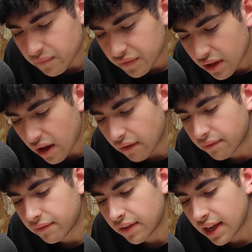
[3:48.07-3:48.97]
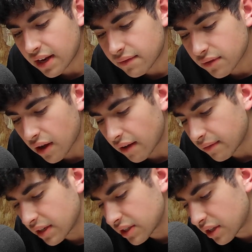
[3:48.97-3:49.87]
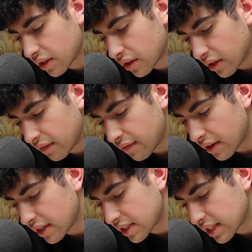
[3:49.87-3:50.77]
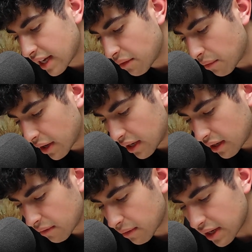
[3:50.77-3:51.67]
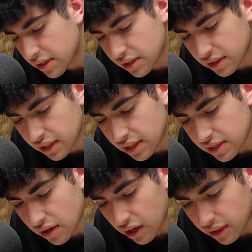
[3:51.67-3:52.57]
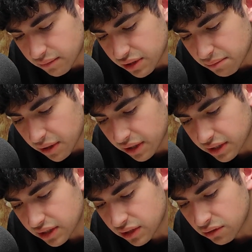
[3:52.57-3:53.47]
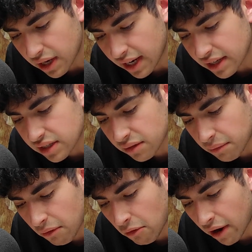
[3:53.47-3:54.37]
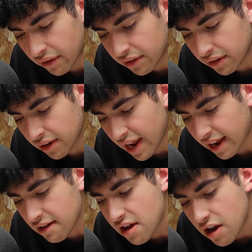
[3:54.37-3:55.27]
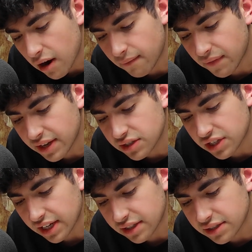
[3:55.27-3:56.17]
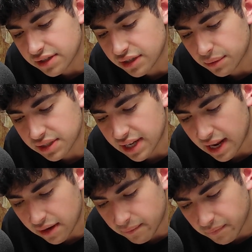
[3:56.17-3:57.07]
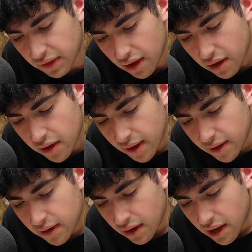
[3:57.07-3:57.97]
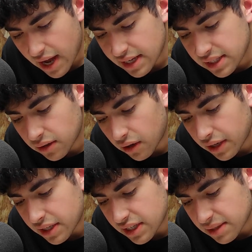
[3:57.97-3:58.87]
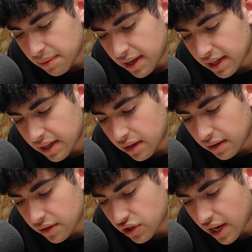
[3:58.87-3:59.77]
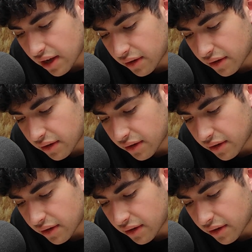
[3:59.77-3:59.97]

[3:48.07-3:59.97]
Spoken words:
a fit of coughing took her, a very slight one. He raised her in his arms. She put her two hands up around his neck. Her face changed, and she was dead. As the girl had anticipated, the child